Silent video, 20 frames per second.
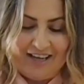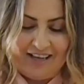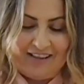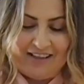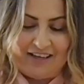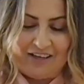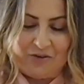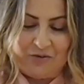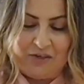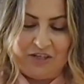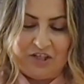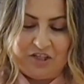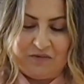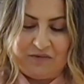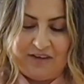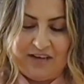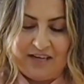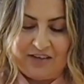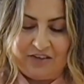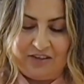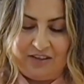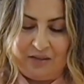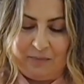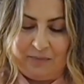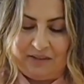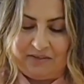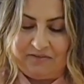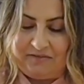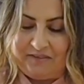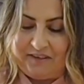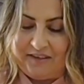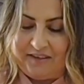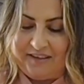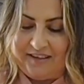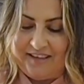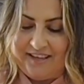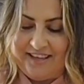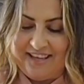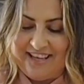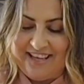That crunch factor, a little bit of
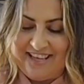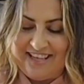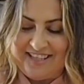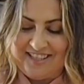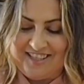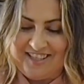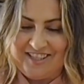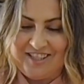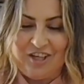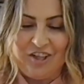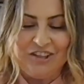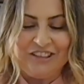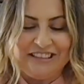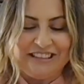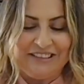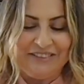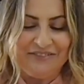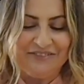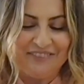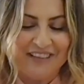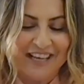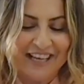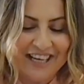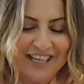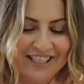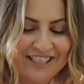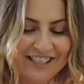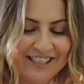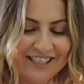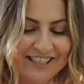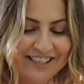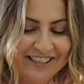salty feta.